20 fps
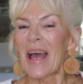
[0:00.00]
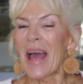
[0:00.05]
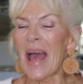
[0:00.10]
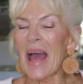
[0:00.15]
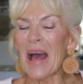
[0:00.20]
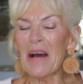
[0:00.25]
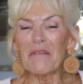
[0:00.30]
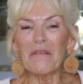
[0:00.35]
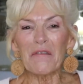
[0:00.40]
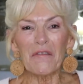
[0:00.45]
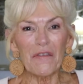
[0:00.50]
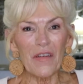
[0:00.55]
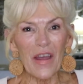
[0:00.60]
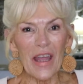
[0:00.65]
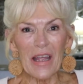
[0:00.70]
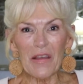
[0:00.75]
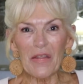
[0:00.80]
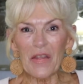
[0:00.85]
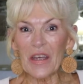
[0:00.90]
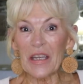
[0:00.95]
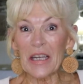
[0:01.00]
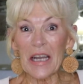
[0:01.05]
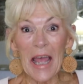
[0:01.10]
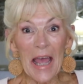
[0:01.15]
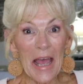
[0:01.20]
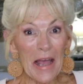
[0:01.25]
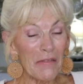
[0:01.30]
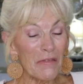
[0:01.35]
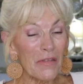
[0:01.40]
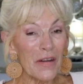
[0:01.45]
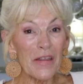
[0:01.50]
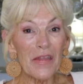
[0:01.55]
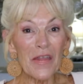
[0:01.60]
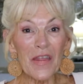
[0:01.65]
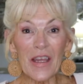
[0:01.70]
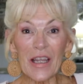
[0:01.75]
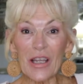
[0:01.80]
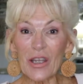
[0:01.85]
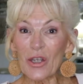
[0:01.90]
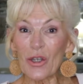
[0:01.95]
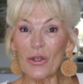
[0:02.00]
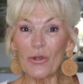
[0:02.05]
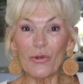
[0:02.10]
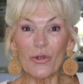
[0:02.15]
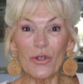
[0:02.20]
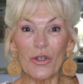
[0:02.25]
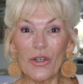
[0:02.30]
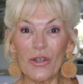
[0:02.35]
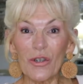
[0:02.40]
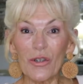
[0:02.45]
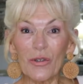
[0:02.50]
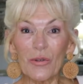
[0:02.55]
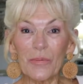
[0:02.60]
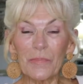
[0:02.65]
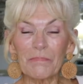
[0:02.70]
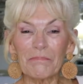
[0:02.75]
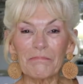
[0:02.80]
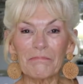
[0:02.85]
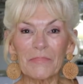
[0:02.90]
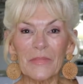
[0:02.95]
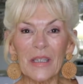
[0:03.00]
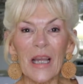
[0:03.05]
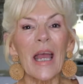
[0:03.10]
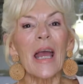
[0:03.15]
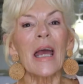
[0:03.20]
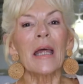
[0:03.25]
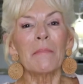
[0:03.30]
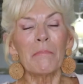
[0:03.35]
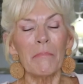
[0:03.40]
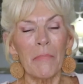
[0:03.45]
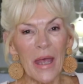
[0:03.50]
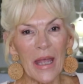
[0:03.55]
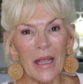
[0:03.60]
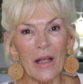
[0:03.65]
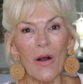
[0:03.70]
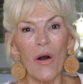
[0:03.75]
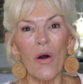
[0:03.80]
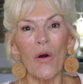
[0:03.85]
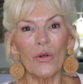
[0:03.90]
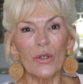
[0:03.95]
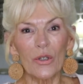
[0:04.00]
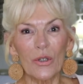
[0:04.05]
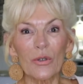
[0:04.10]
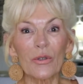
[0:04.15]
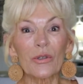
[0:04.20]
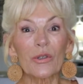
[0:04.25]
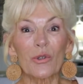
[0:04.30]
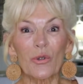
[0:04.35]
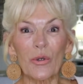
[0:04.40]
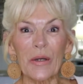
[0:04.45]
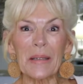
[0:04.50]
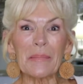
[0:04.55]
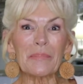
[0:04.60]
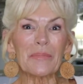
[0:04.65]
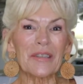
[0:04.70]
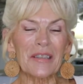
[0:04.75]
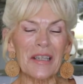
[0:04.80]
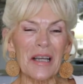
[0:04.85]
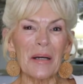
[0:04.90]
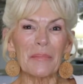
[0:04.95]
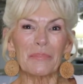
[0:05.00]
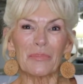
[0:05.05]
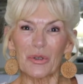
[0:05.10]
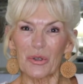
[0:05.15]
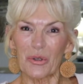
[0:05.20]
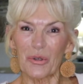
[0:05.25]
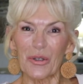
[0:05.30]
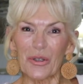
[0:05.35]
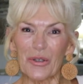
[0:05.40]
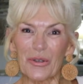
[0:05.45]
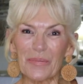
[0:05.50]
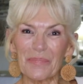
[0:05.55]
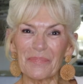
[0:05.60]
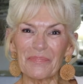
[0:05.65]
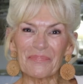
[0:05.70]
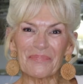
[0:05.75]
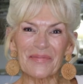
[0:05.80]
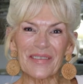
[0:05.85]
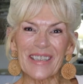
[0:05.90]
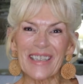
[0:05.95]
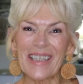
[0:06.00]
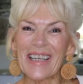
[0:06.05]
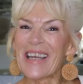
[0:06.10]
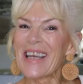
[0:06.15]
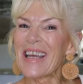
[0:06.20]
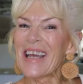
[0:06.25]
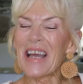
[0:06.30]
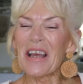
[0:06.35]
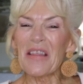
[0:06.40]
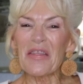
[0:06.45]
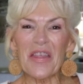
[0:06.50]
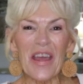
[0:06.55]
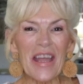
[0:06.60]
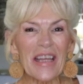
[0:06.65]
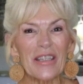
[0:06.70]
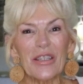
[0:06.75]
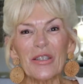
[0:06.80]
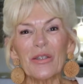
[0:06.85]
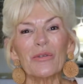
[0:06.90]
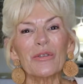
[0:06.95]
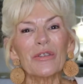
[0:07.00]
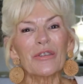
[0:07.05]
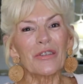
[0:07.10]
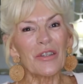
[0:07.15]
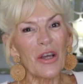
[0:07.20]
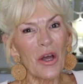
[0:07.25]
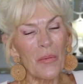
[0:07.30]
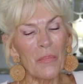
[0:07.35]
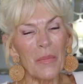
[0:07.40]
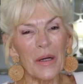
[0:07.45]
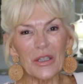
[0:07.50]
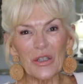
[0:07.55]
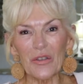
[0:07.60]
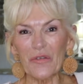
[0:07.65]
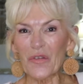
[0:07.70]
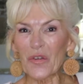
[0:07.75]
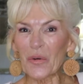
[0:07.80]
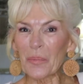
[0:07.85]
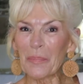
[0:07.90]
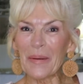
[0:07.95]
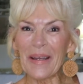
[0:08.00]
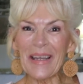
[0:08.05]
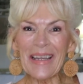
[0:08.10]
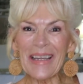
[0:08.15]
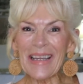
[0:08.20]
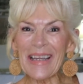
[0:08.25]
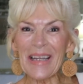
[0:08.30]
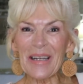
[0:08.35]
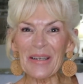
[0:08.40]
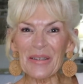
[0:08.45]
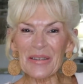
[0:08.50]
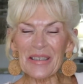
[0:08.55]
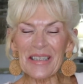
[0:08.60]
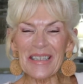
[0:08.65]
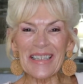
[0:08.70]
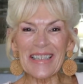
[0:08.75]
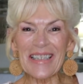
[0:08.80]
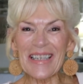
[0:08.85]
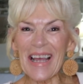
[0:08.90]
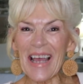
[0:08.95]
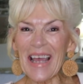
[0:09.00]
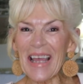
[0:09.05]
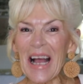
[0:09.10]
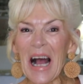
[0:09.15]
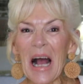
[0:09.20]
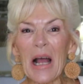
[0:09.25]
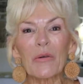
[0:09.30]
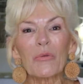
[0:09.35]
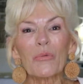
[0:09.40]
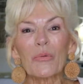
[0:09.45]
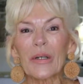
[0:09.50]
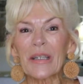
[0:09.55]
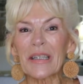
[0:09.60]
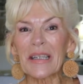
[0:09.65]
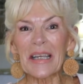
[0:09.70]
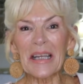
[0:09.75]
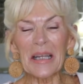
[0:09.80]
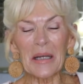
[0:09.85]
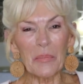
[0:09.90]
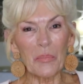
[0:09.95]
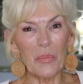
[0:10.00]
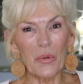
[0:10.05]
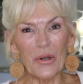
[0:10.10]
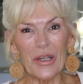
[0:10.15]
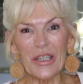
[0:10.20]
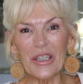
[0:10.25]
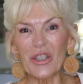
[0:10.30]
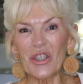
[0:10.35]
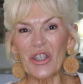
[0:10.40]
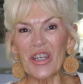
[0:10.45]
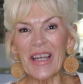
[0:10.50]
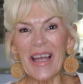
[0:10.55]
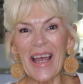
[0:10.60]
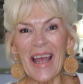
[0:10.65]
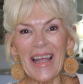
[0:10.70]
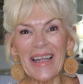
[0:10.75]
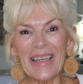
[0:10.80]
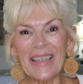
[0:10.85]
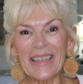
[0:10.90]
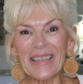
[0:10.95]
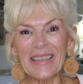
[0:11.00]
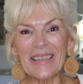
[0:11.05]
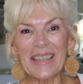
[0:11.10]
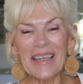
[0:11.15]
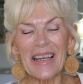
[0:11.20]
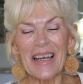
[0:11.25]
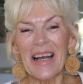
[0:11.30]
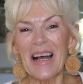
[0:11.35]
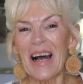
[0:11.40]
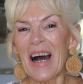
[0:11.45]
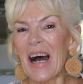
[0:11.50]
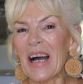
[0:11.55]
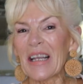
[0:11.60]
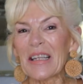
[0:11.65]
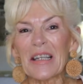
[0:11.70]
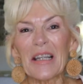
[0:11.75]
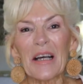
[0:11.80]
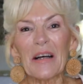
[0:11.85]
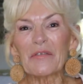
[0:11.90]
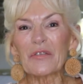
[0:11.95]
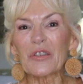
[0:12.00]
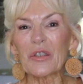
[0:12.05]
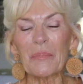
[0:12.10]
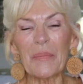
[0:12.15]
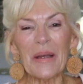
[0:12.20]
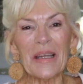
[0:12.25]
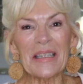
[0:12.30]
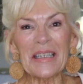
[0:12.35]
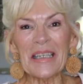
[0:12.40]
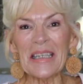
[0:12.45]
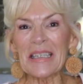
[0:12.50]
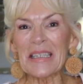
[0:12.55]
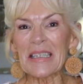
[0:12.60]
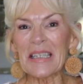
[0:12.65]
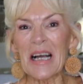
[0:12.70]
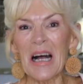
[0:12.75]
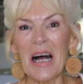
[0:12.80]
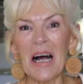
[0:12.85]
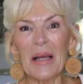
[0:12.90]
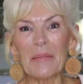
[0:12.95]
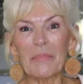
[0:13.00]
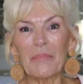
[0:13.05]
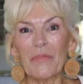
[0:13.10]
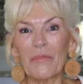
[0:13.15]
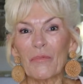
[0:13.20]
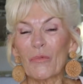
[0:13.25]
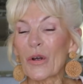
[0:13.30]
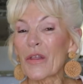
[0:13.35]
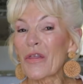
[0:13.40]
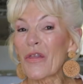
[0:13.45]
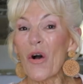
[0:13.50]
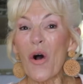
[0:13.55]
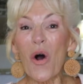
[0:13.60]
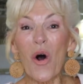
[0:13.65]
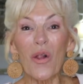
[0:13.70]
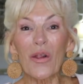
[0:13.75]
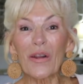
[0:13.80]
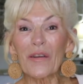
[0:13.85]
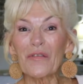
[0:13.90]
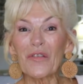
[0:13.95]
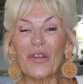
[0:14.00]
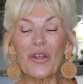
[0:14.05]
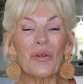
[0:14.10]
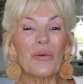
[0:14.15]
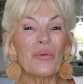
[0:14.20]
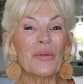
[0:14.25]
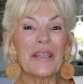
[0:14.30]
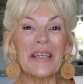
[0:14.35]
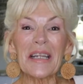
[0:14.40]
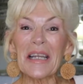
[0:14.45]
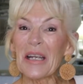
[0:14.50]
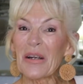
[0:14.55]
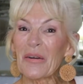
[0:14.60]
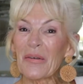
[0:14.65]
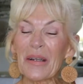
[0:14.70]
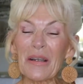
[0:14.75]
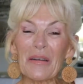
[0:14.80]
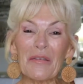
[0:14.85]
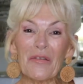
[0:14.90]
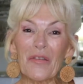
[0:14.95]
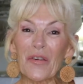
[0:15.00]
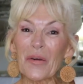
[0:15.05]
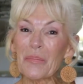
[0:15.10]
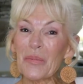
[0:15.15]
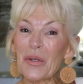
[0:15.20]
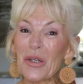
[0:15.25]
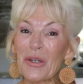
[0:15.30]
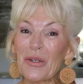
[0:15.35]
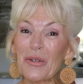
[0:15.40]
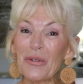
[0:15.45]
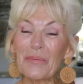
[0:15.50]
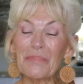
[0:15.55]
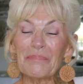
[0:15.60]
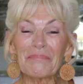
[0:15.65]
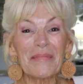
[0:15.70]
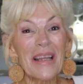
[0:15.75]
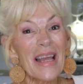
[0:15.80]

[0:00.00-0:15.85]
Have faith in everything you do and make all your dreams come true. Thank you so much for being here today. I really appreciate it. I love spending time with all of you and hearing from you.